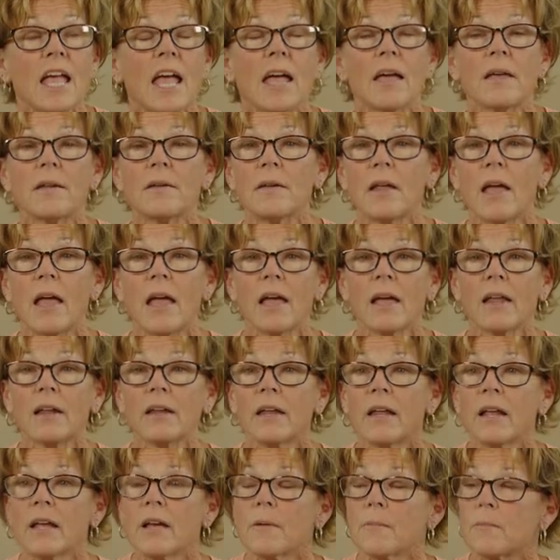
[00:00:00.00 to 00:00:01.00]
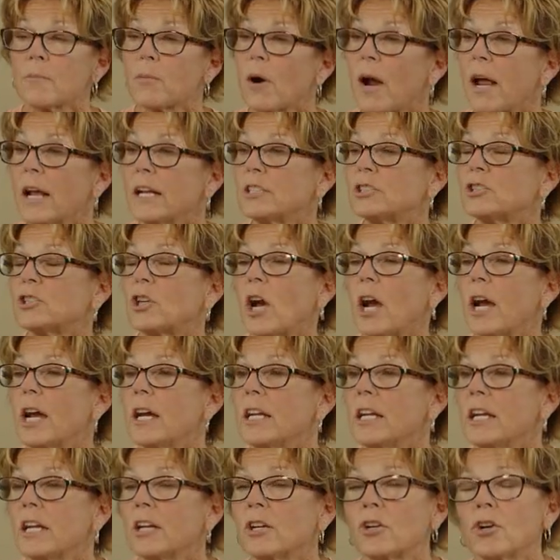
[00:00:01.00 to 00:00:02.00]
And Brian's
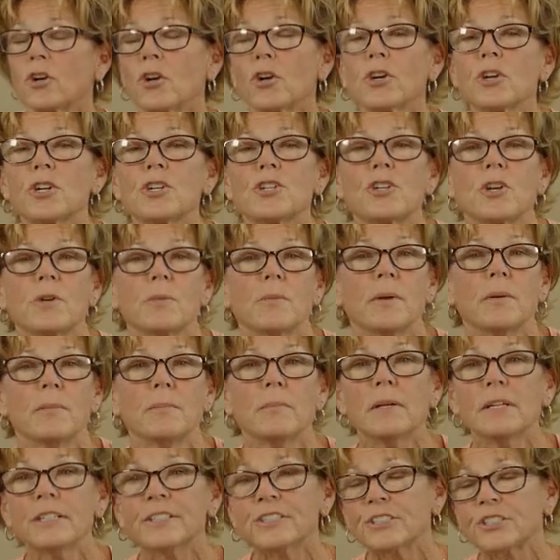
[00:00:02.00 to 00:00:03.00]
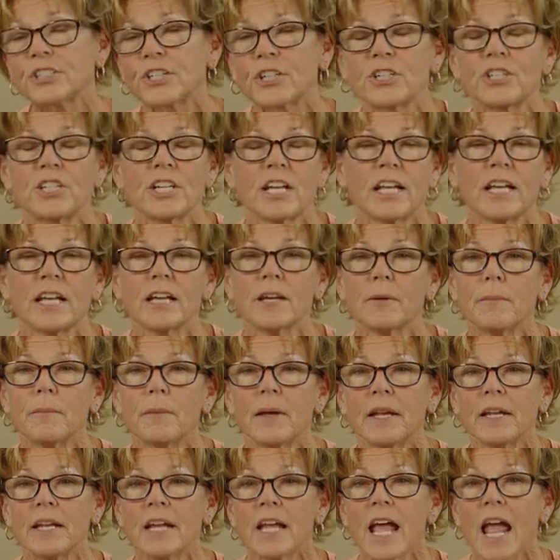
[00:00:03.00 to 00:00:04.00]
trying to encourage him and minister to him
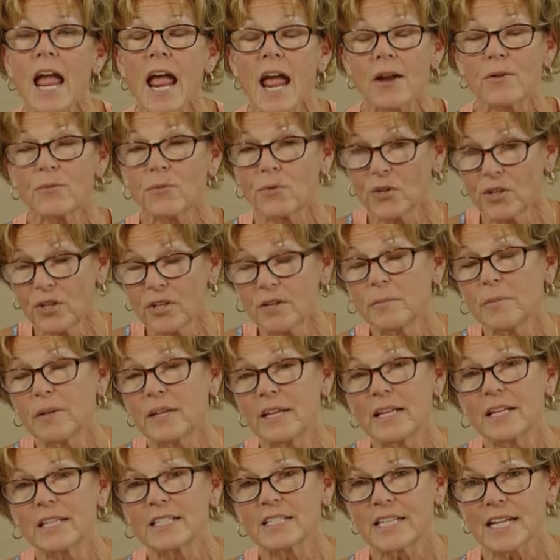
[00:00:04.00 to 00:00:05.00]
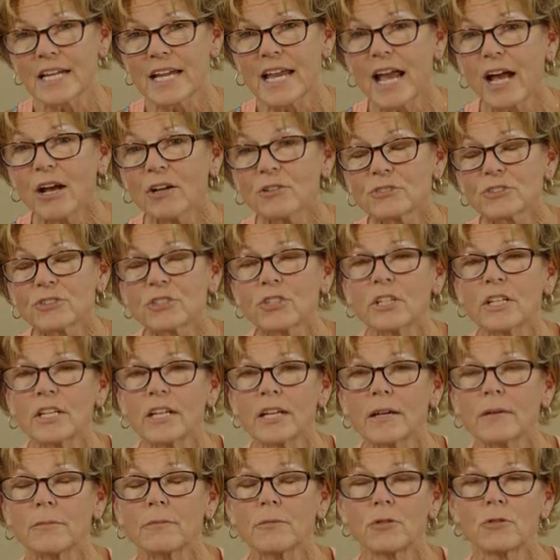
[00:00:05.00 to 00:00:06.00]
and really begin to counsel
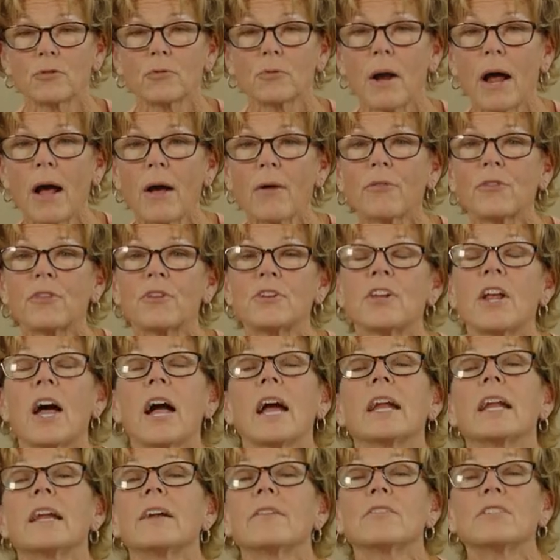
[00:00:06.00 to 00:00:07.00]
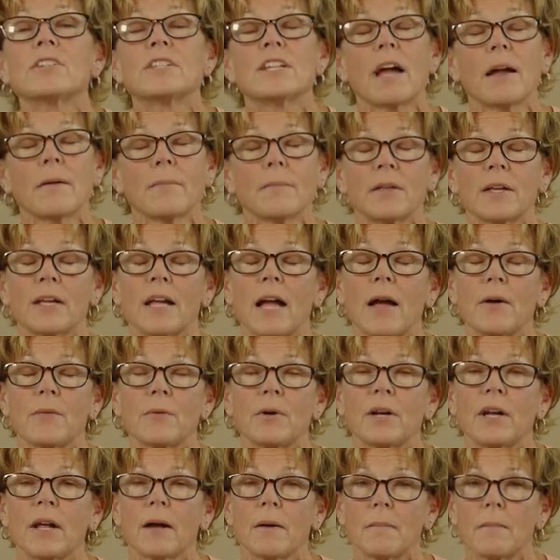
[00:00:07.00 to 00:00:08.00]
him throughout the night every time the guy
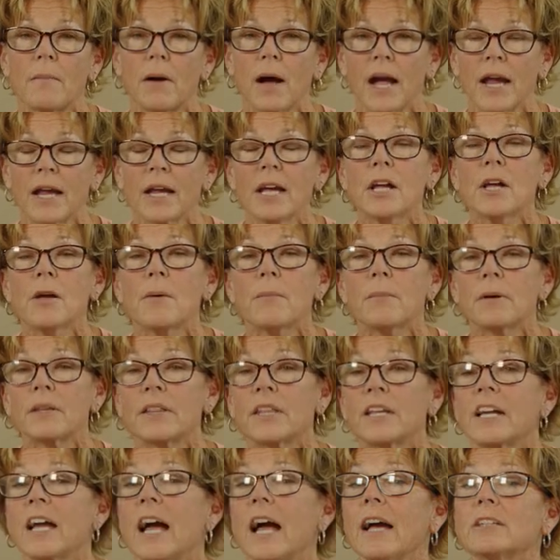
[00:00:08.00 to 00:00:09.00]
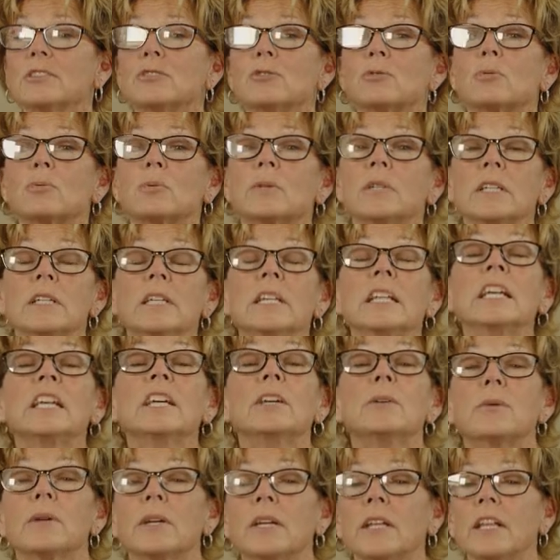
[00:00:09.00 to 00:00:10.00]
would come by. But the guy's
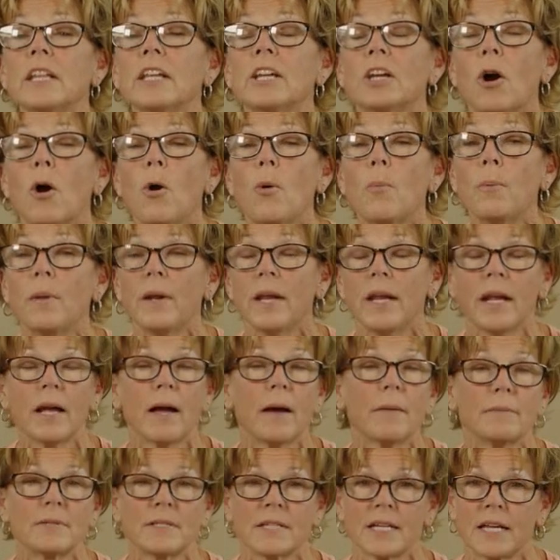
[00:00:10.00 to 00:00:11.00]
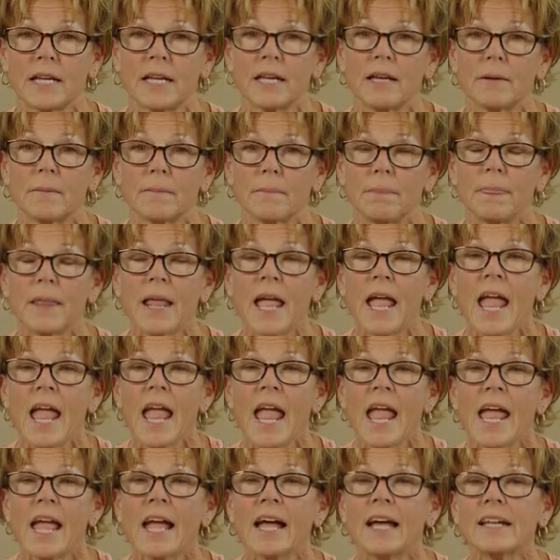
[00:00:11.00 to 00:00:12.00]
really, really opening up to him.
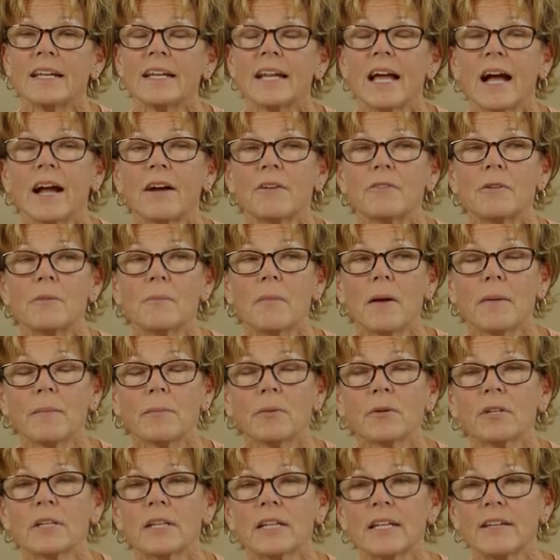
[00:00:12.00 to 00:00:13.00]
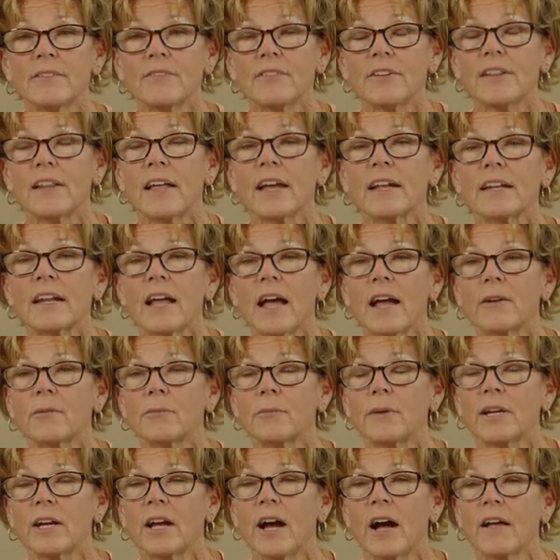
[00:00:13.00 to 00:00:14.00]
And I remember leaving that night,
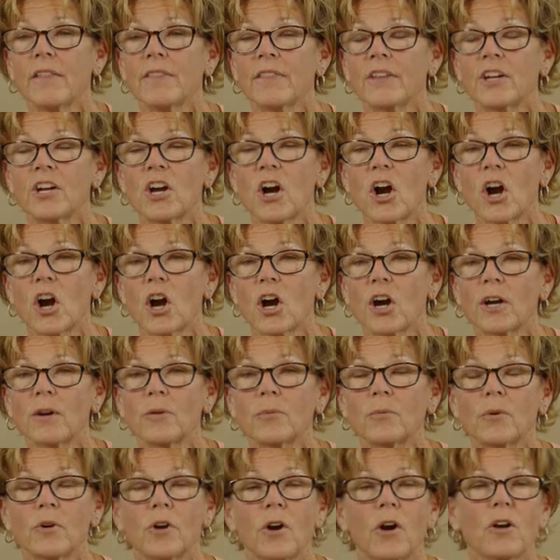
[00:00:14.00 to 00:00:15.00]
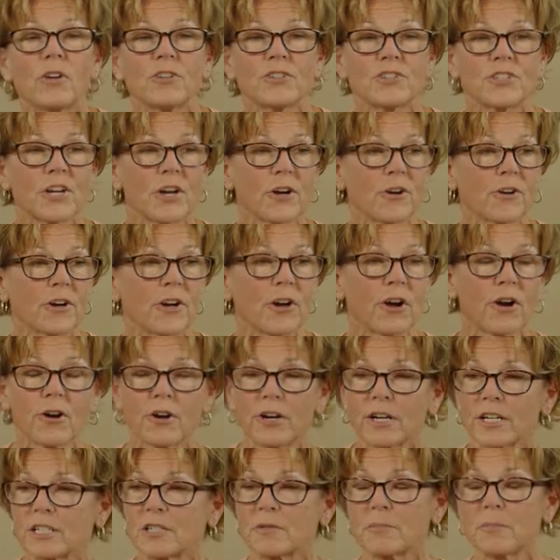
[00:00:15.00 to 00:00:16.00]
and we got in the car, and we're all sharing
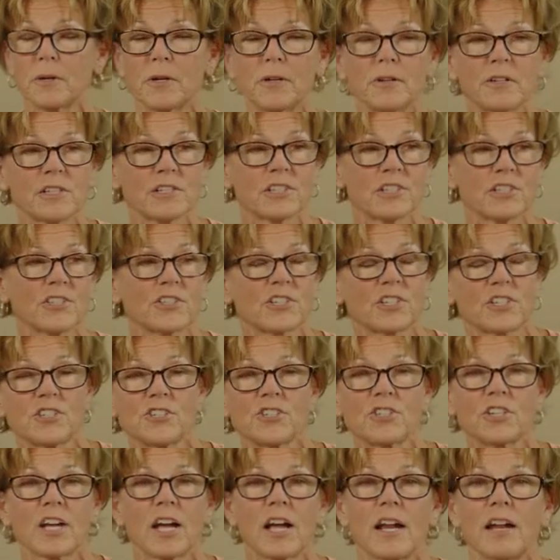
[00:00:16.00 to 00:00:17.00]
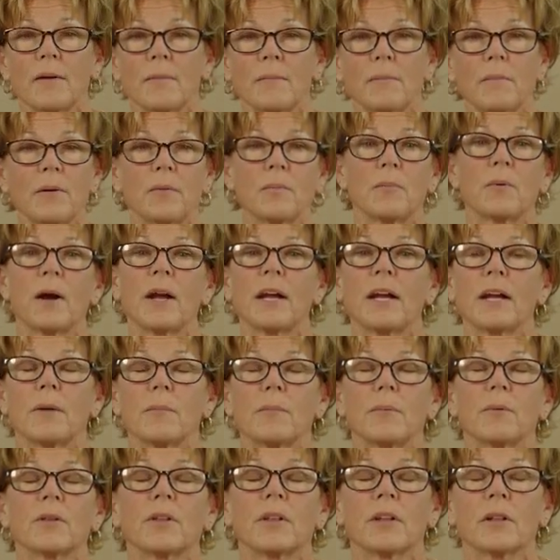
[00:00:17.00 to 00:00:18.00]
our experiences because you kind of break
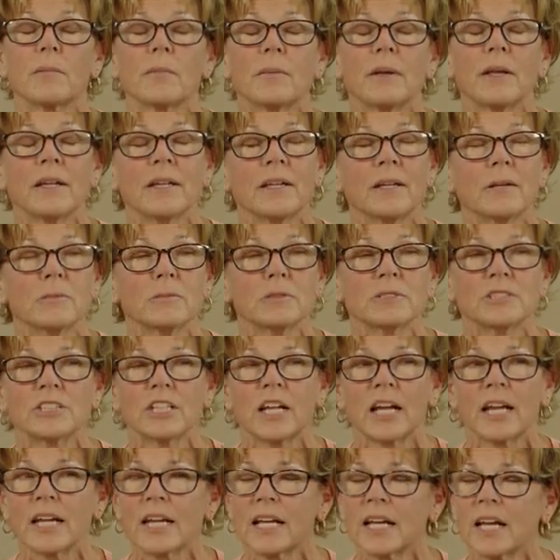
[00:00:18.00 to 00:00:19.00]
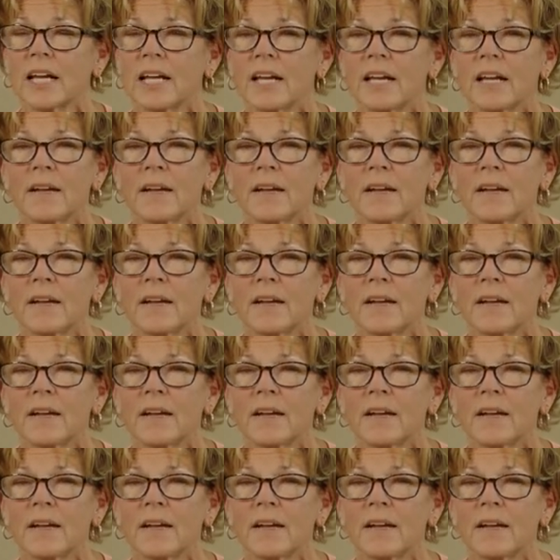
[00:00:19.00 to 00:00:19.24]
up a little bit, and it was like,